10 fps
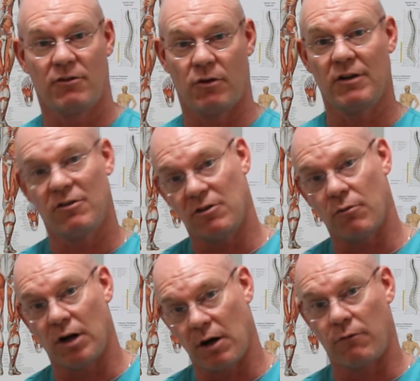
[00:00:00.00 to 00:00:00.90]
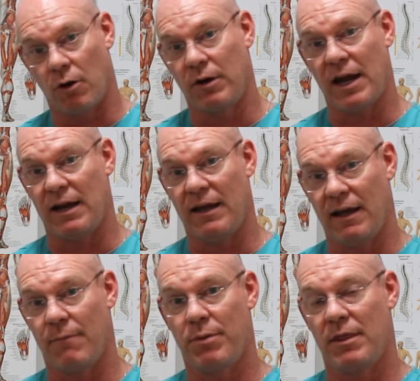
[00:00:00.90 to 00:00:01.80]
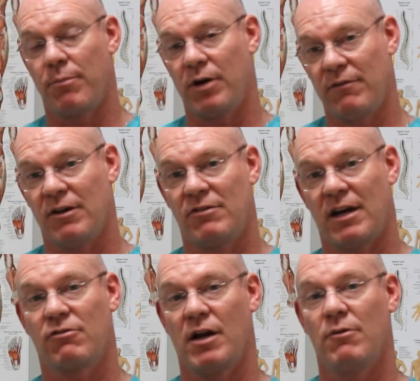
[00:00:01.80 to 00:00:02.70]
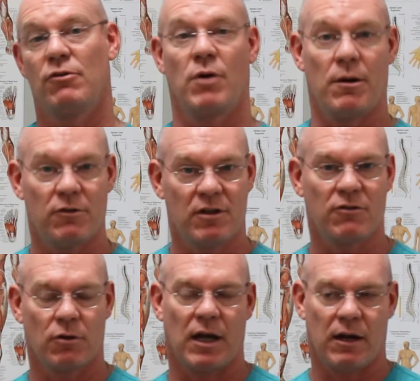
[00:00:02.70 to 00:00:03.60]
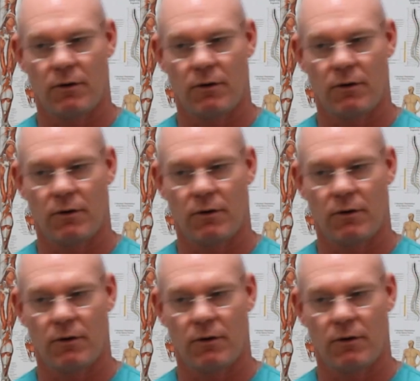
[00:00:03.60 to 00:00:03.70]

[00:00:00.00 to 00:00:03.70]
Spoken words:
So this is a located hip, and the previous x-ray was where it was dislocated.